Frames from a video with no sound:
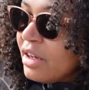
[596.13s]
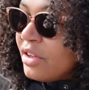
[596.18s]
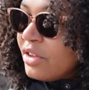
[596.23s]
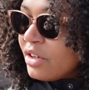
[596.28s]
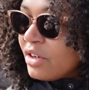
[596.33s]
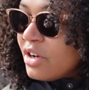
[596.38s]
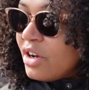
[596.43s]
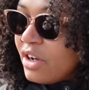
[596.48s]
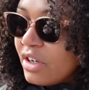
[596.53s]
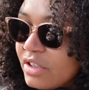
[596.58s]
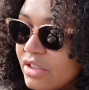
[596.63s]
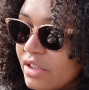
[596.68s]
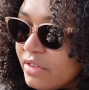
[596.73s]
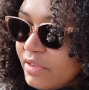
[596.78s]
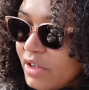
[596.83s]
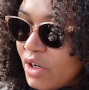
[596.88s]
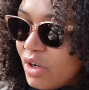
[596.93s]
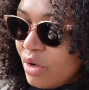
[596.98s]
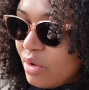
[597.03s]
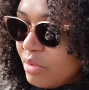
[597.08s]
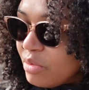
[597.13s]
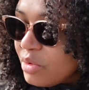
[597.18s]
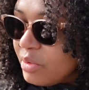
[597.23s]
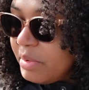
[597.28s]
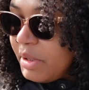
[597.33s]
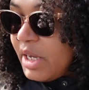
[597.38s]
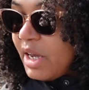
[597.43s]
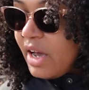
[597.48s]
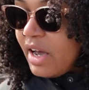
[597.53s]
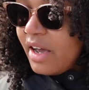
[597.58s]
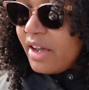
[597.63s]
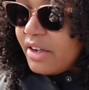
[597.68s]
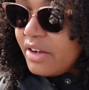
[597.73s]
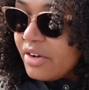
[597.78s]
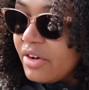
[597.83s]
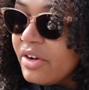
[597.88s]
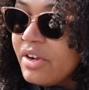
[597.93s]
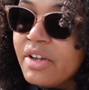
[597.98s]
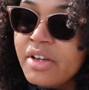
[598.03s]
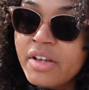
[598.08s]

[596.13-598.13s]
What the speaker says: The cost of the homes will be higher.